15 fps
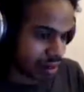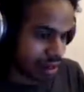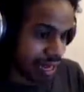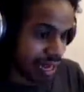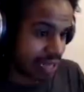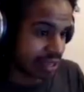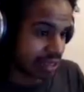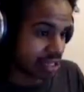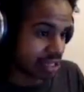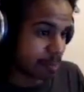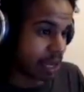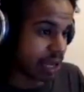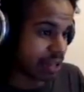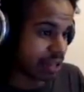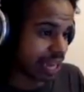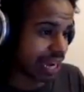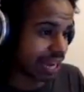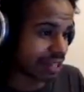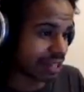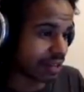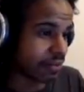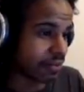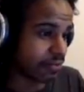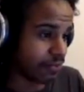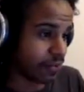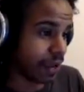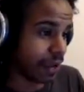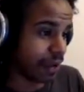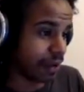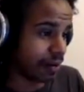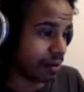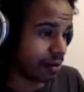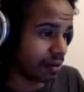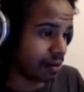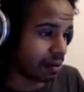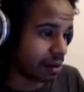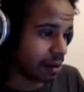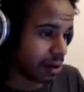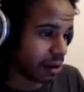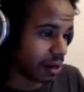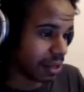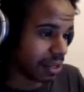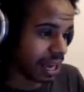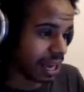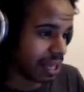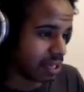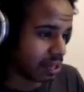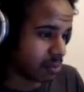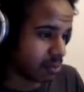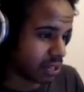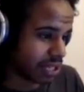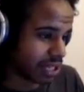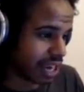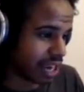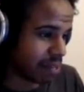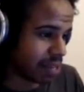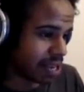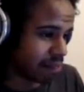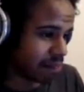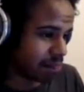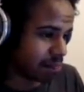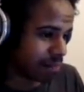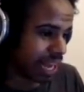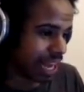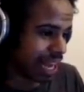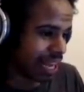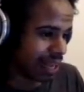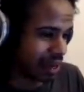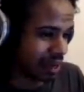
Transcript: and spells actually fit. Guys, most of the time he played,